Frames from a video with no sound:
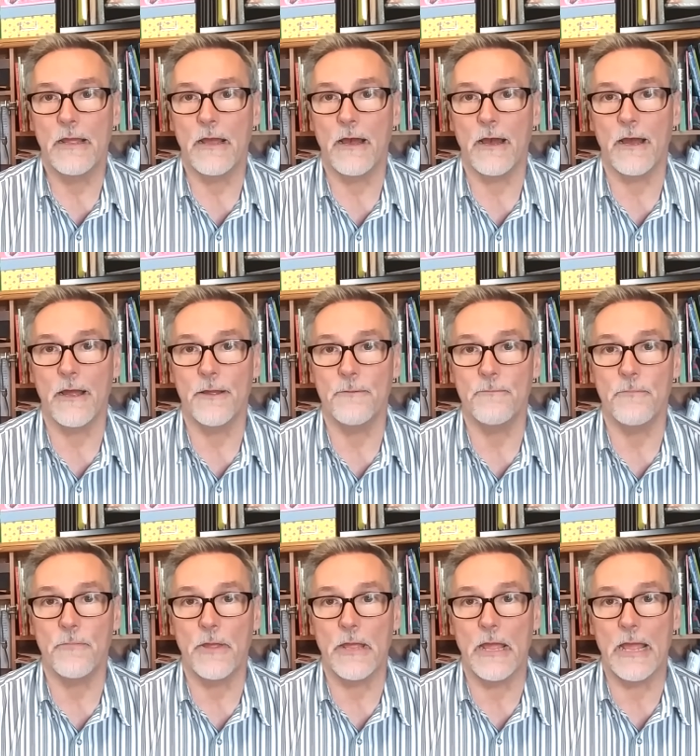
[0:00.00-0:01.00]
uh,
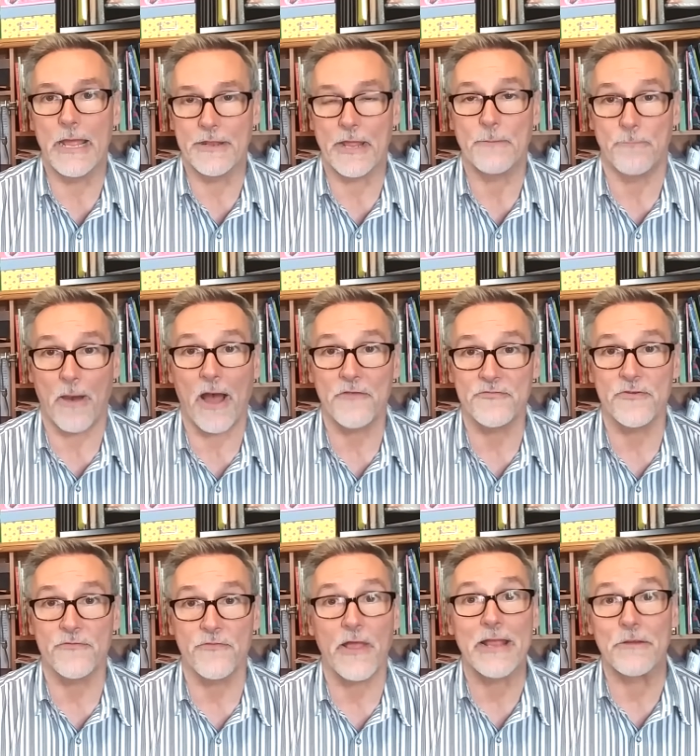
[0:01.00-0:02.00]
in a
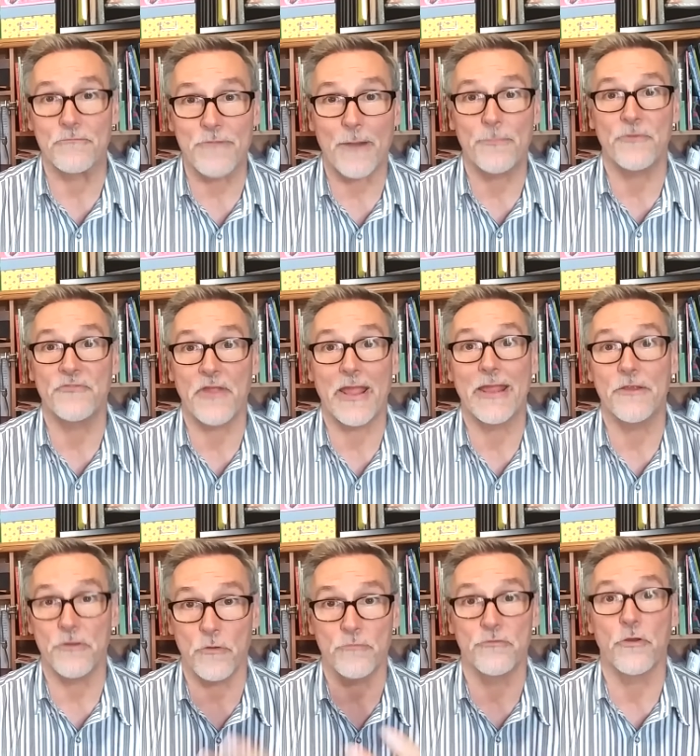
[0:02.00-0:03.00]
positive light representing
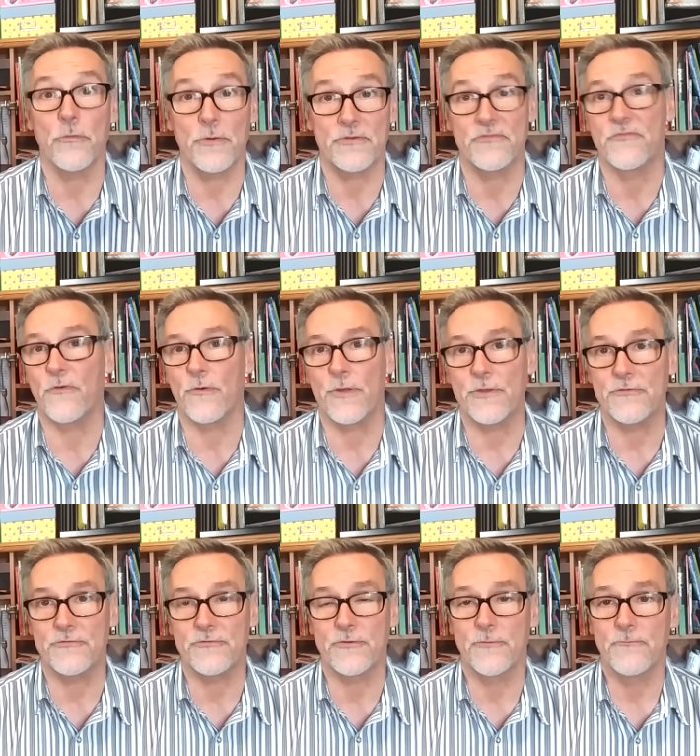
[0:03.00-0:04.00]
you to its
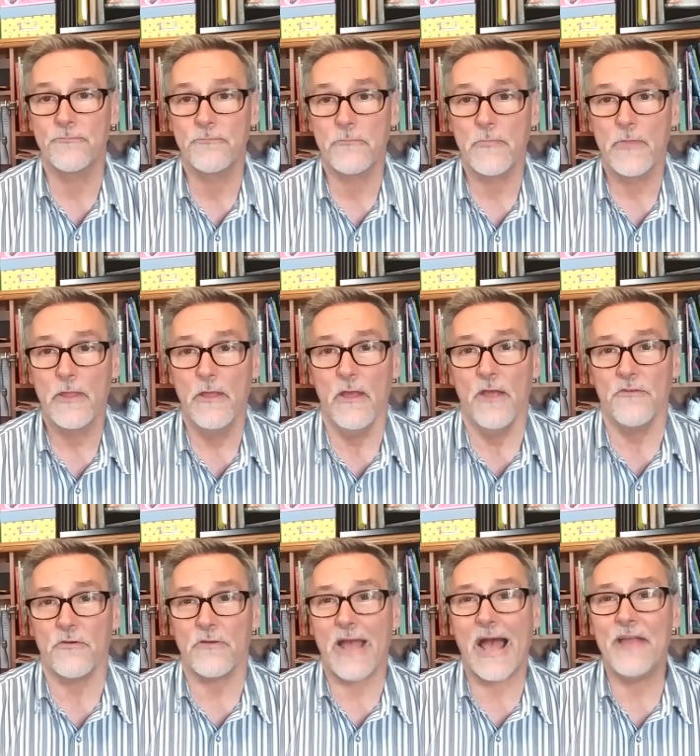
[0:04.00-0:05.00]
fullest.
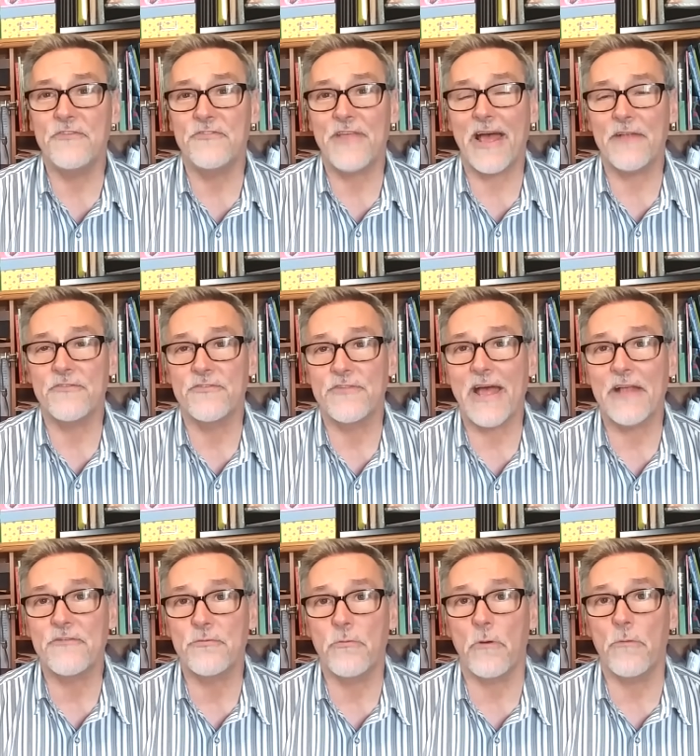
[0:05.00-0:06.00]
So guys, that's,
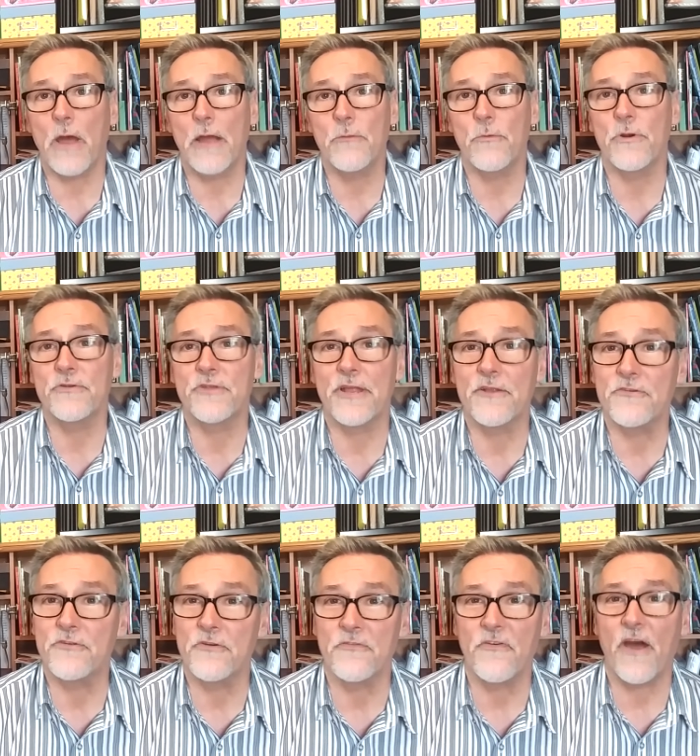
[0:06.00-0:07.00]
that's what I wanted
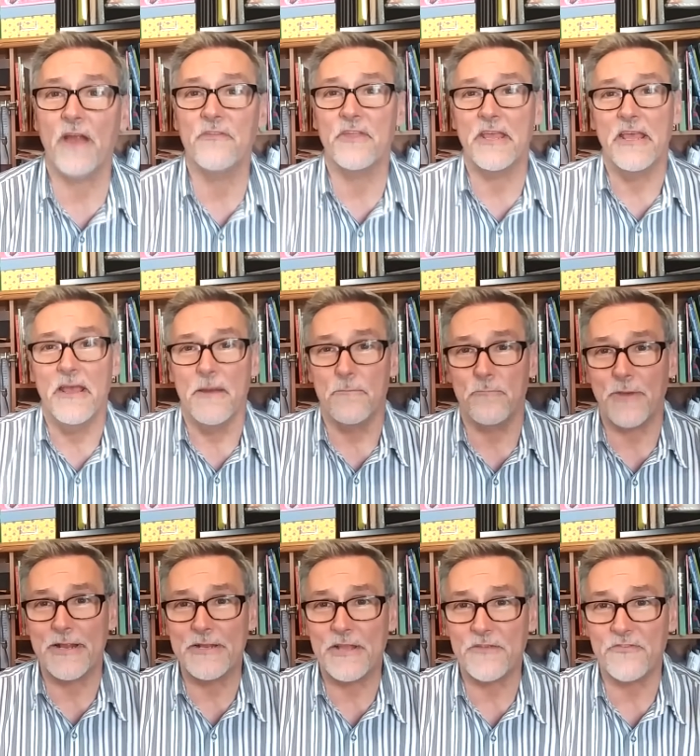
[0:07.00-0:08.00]
to finally
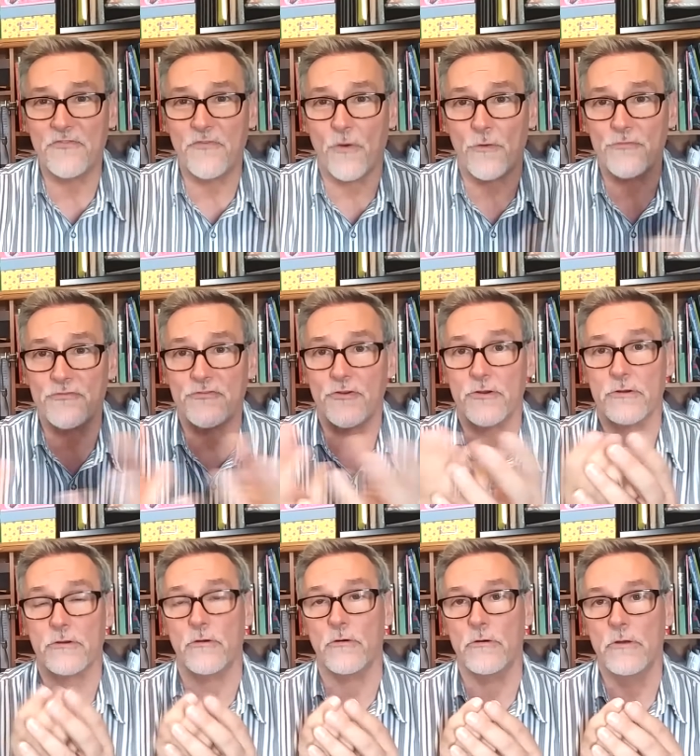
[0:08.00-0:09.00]
bring this full
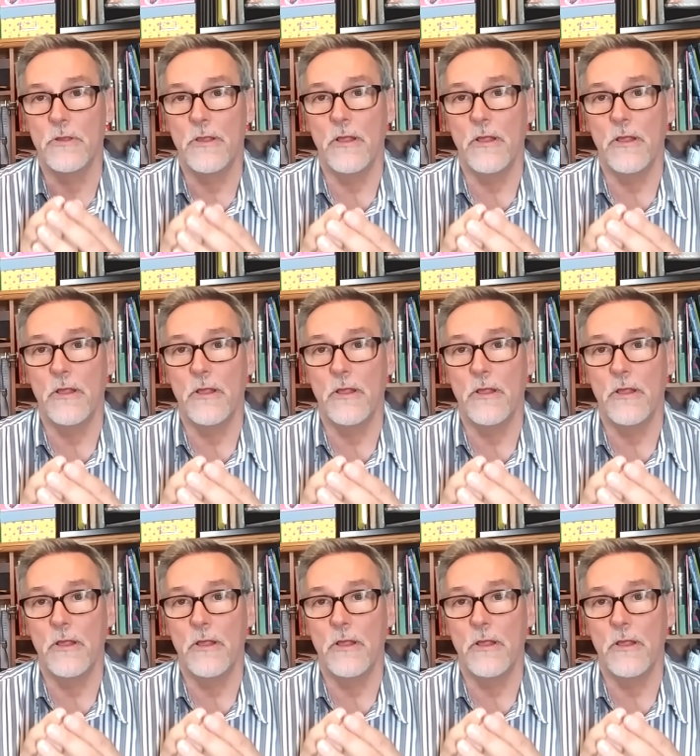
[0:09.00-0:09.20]
circle.